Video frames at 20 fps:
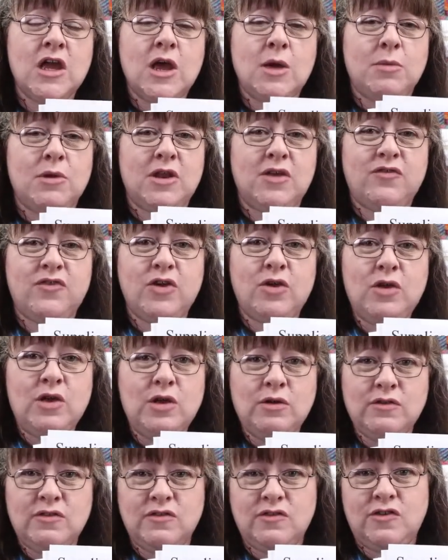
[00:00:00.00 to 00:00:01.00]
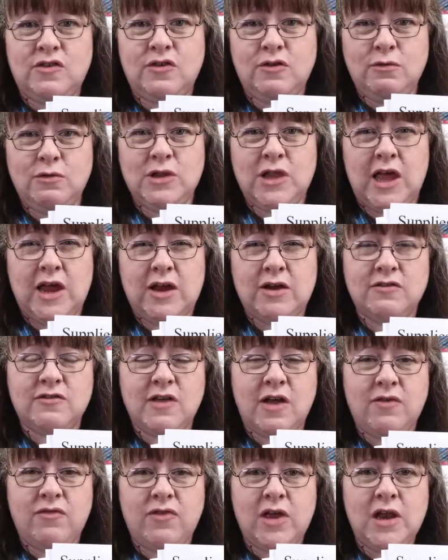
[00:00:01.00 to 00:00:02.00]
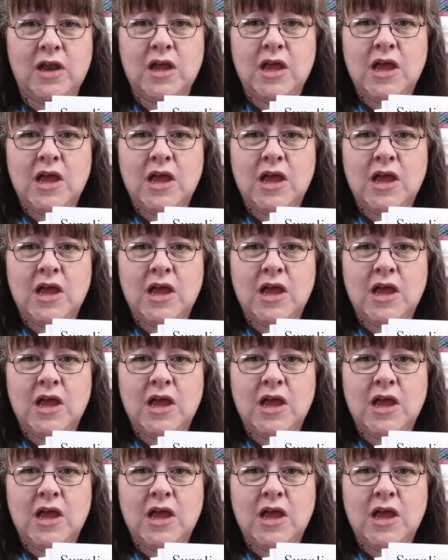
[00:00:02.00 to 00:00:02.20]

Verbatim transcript: but if you use two layers of it,